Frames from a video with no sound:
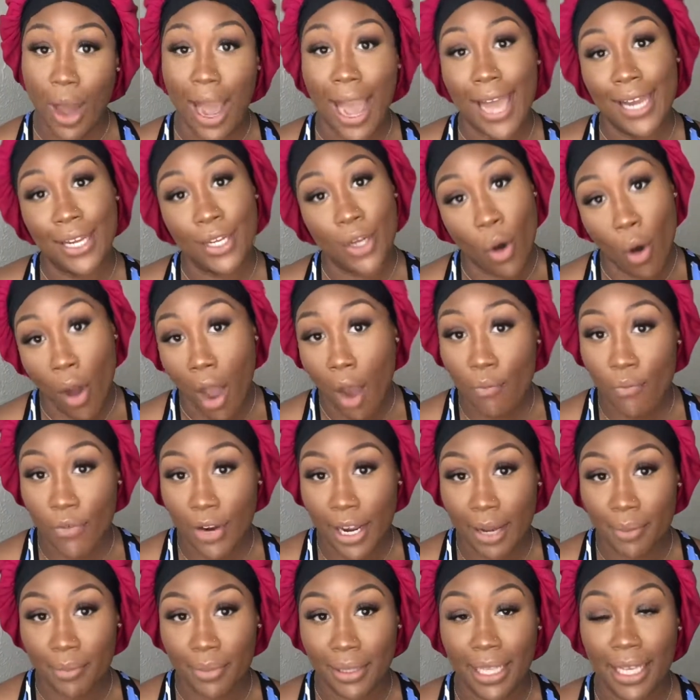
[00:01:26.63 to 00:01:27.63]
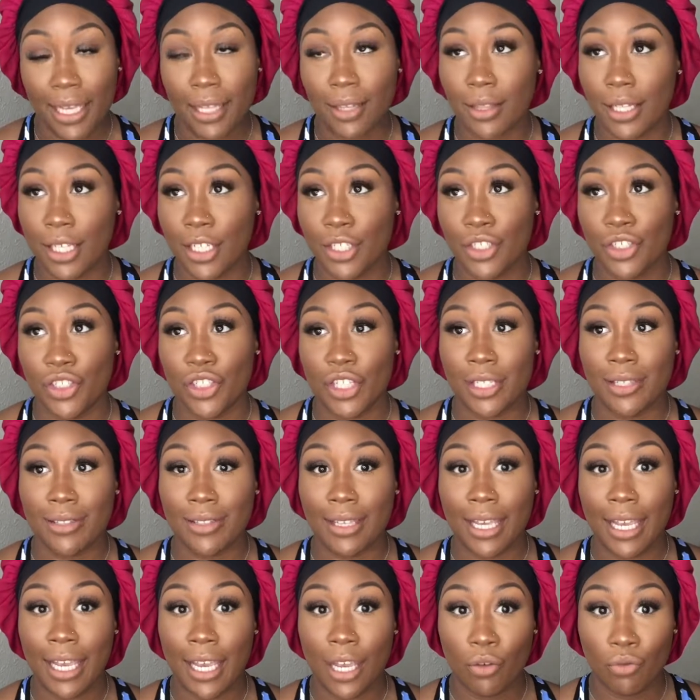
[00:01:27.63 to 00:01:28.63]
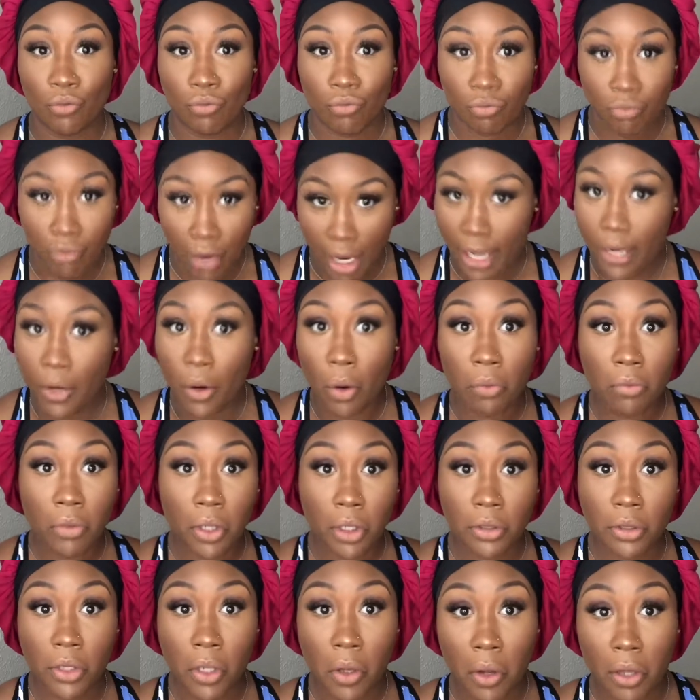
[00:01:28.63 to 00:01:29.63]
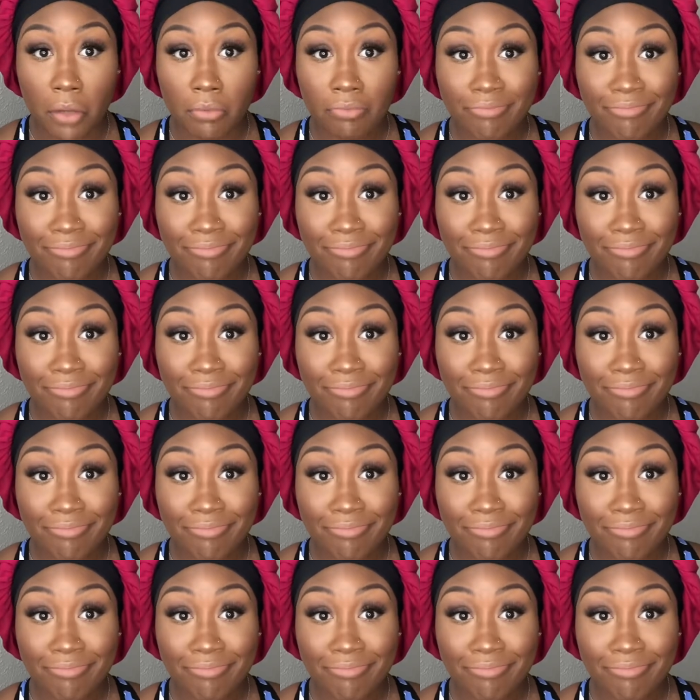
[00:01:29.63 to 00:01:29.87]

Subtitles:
I know I'm rambling. Let's just get right on into it.